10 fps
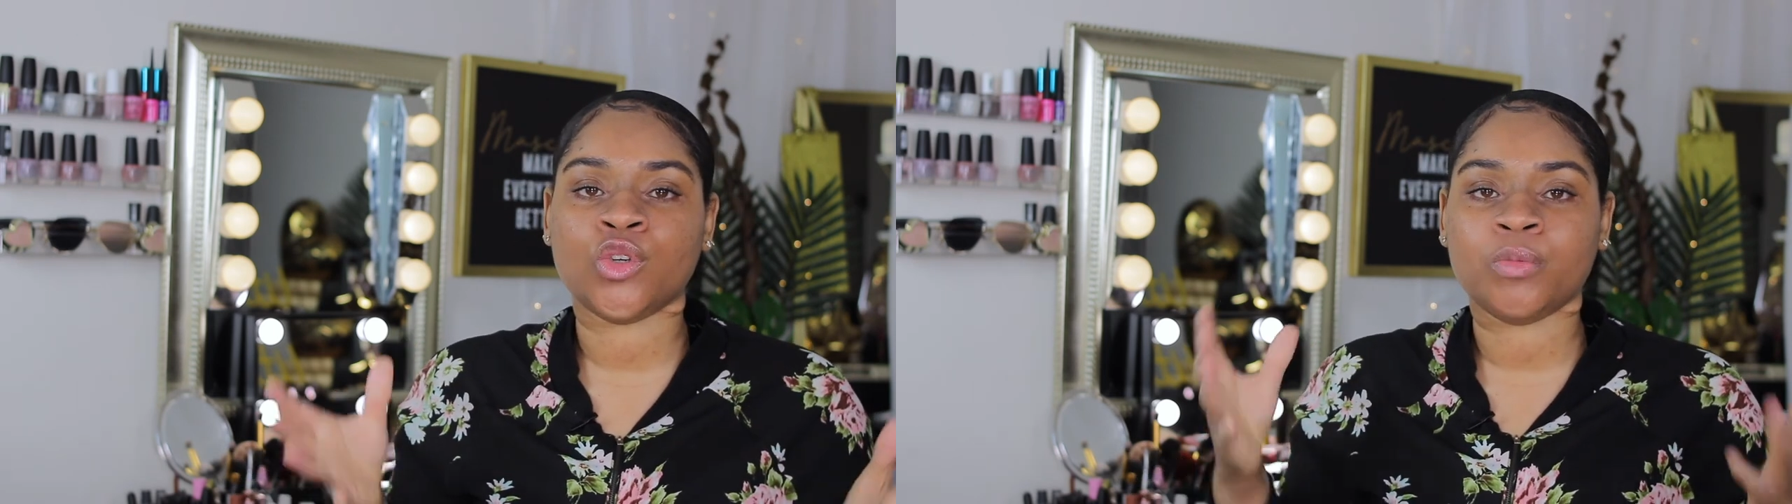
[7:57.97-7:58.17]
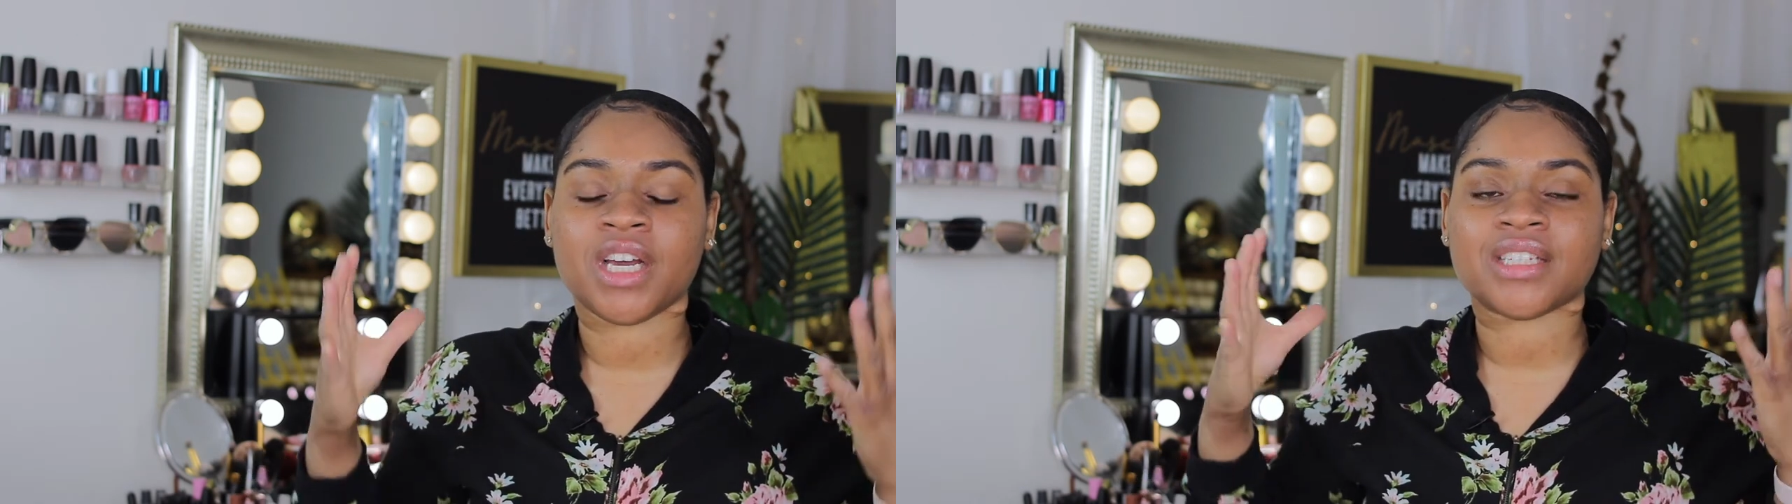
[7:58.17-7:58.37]

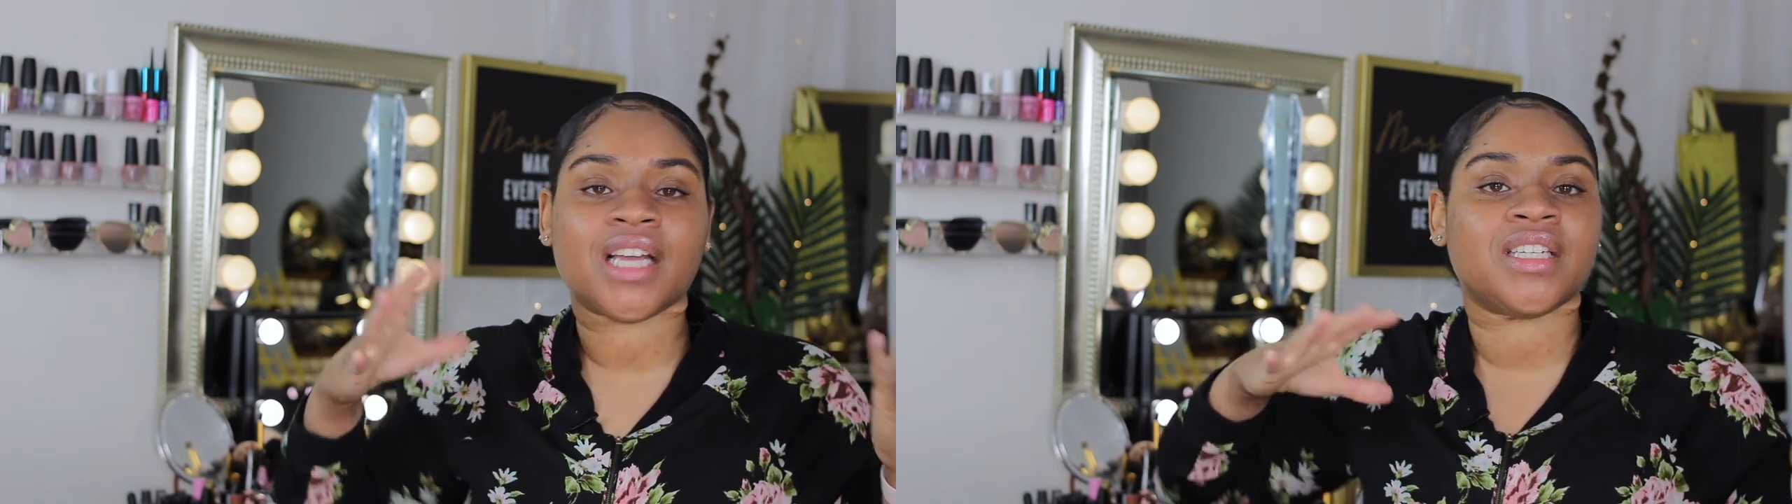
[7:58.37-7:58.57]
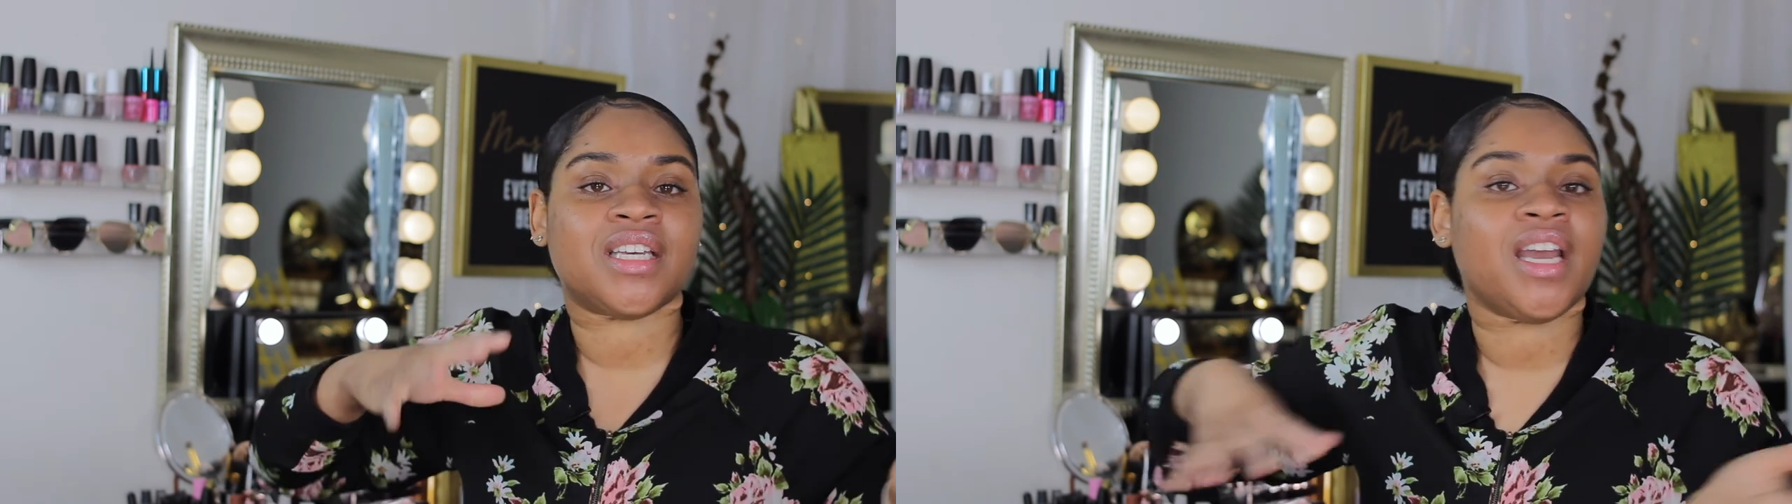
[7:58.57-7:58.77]
because I
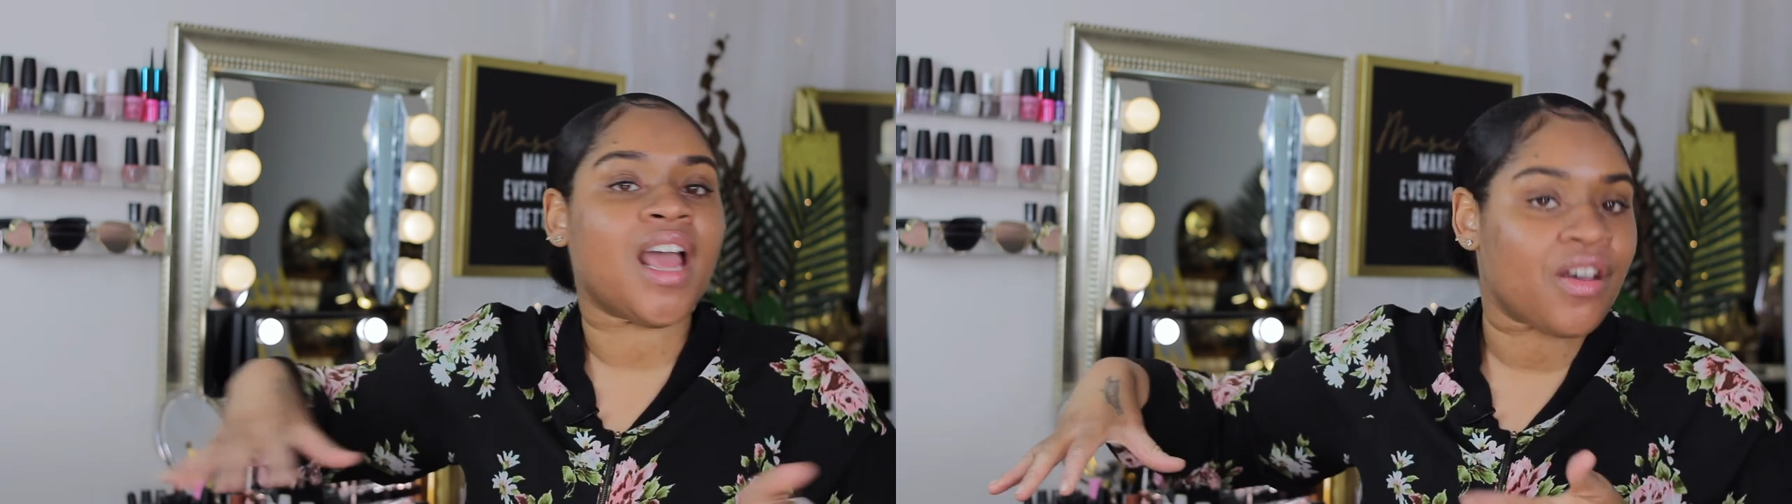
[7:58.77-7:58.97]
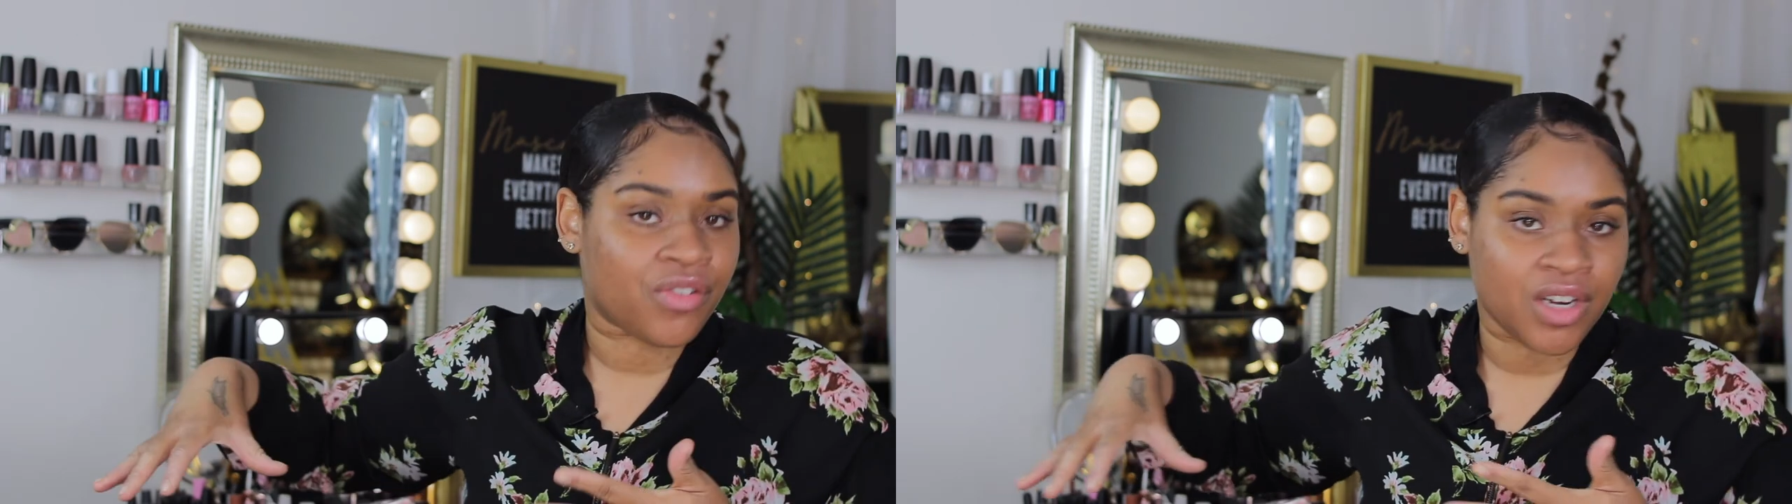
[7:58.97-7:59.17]

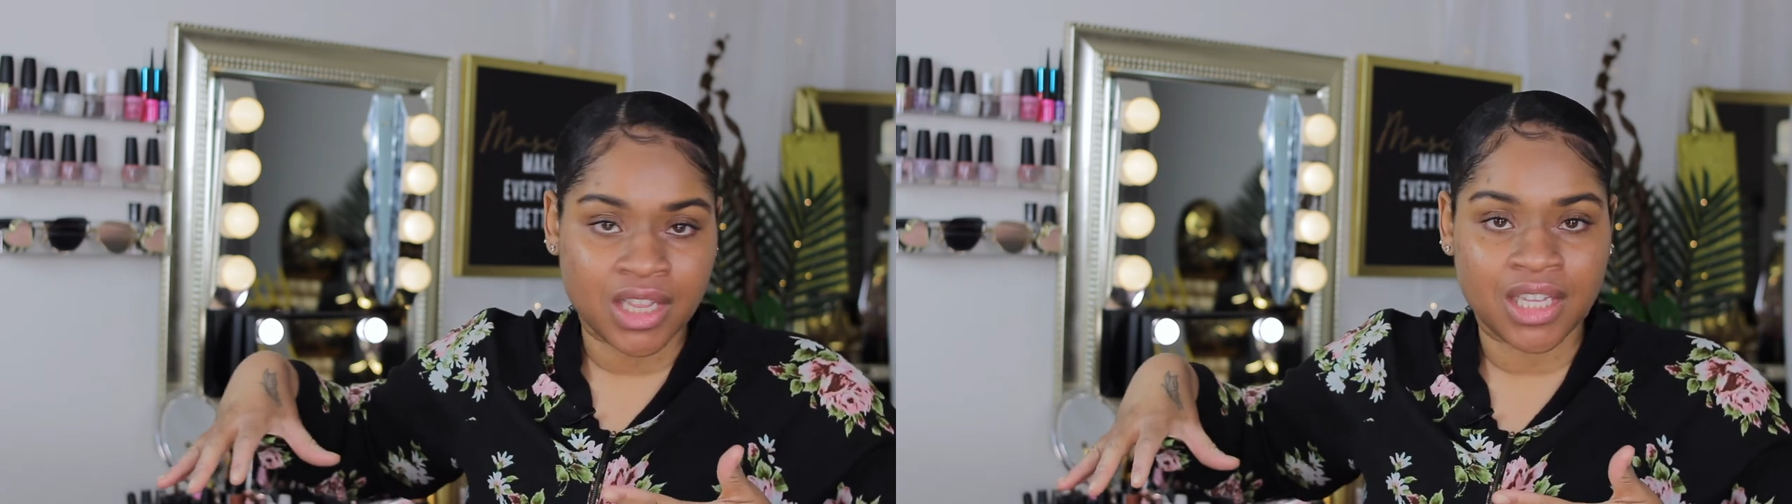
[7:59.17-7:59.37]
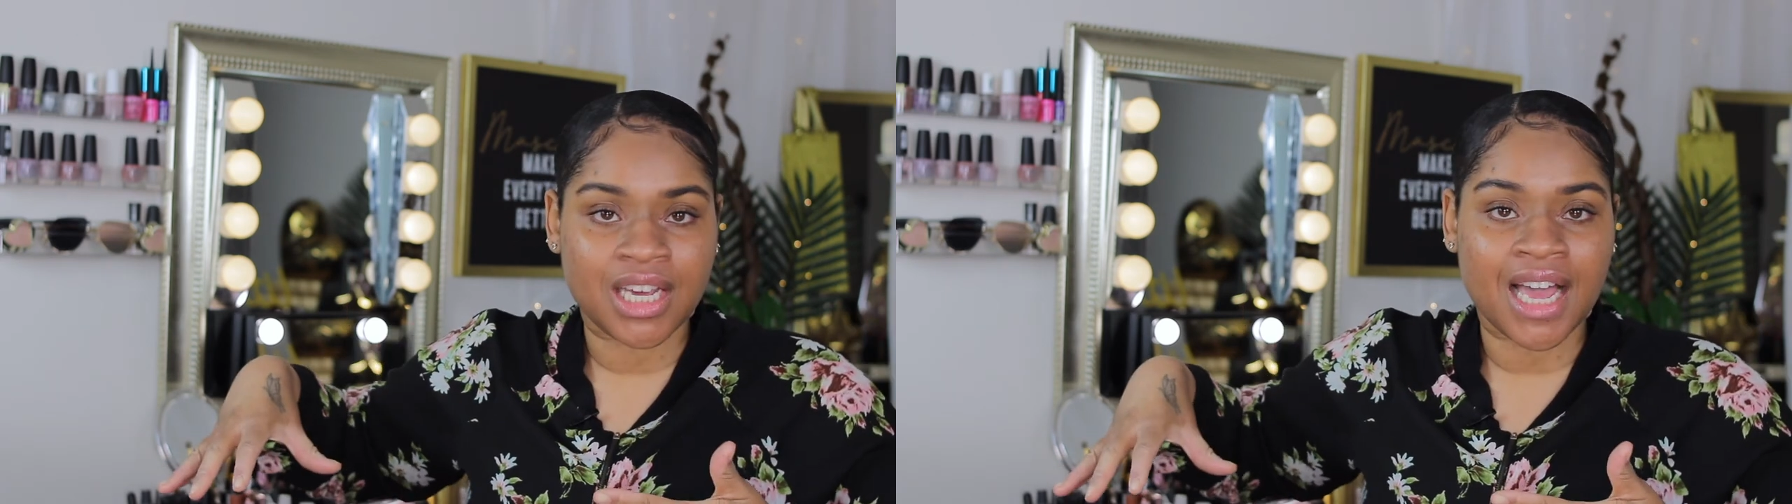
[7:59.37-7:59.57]

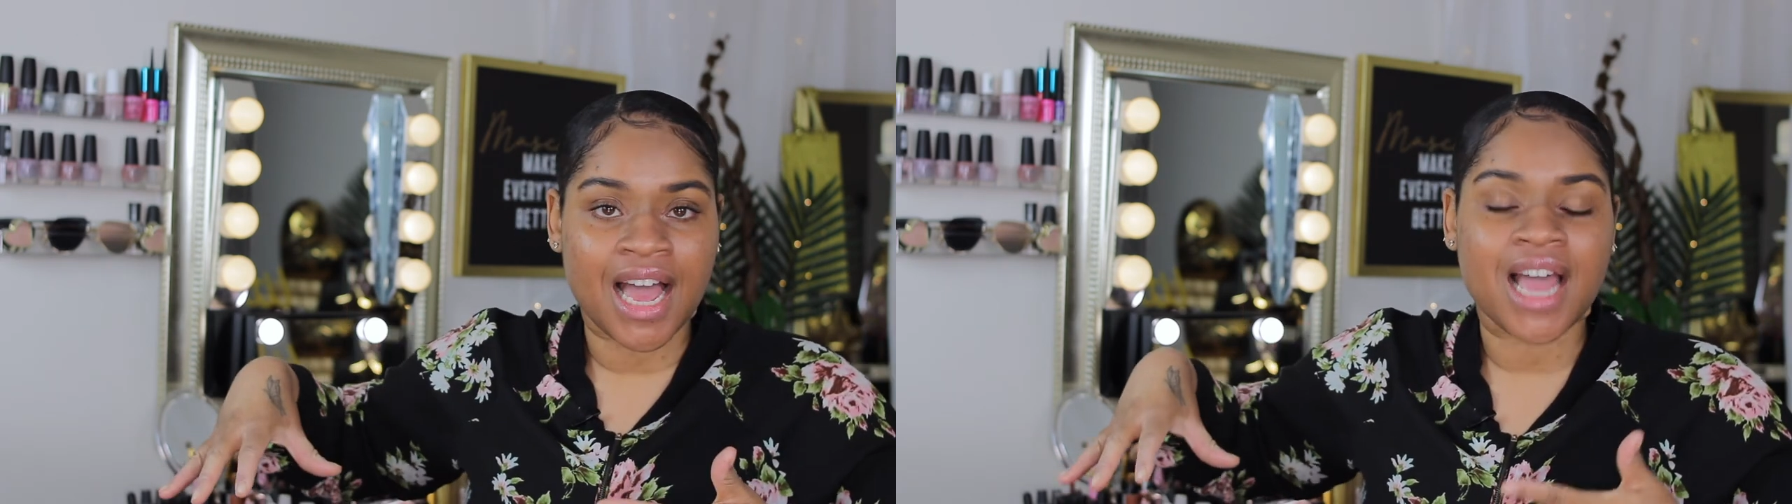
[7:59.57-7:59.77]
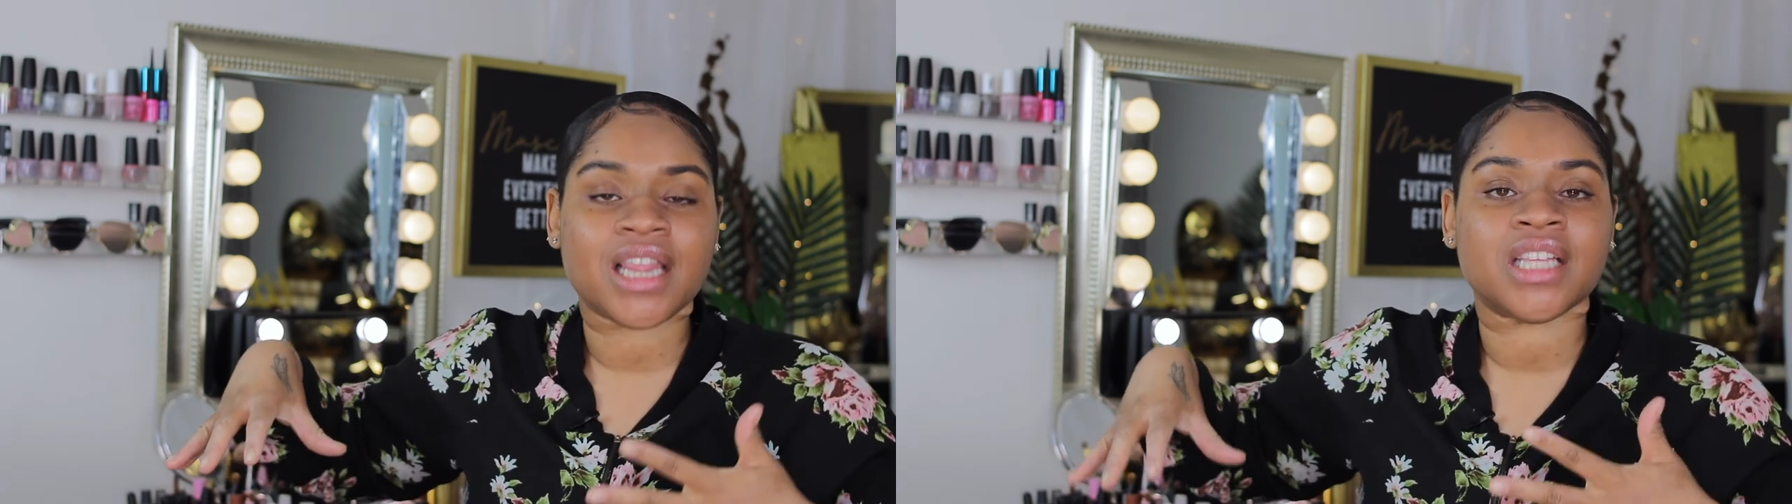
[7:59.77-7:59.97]
definitely
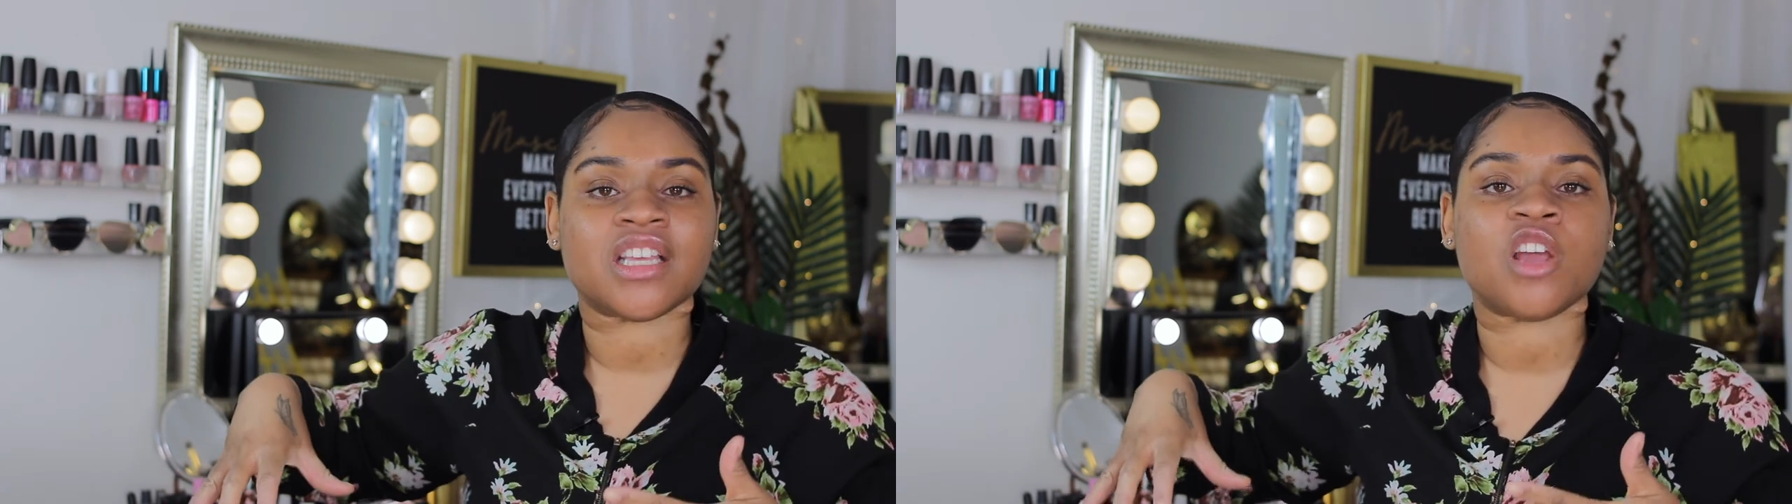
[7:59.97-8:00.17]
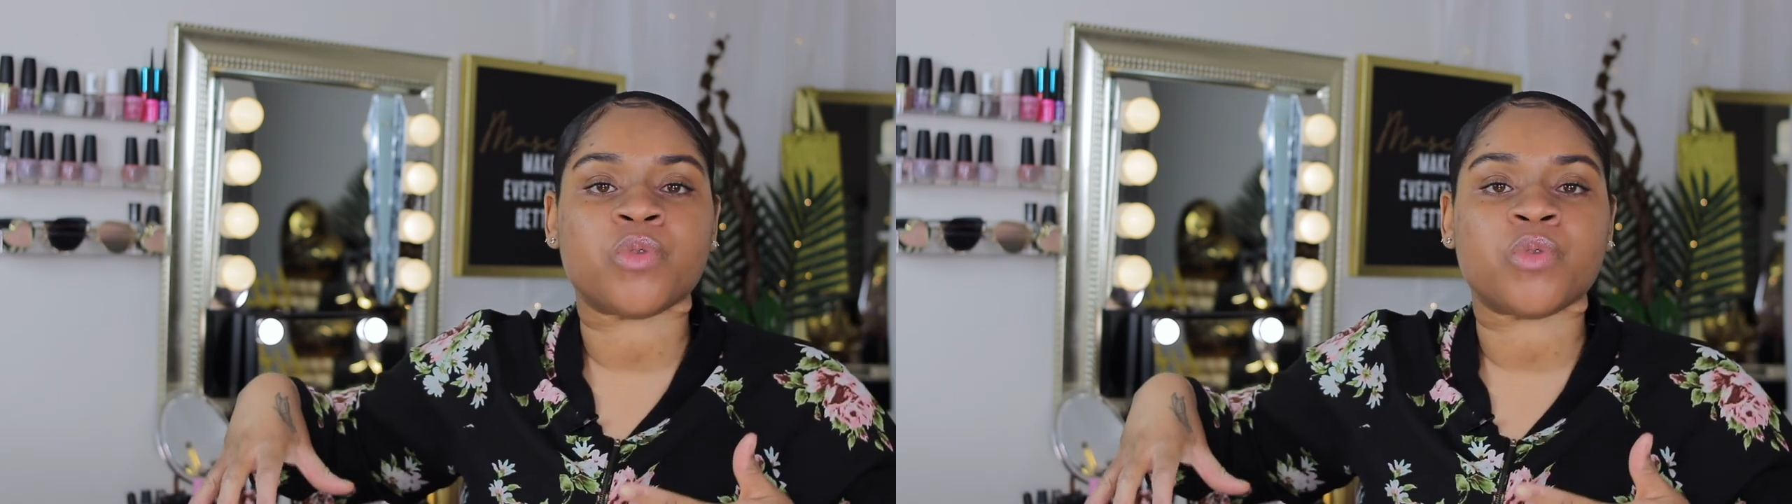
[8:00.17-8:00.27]
got the same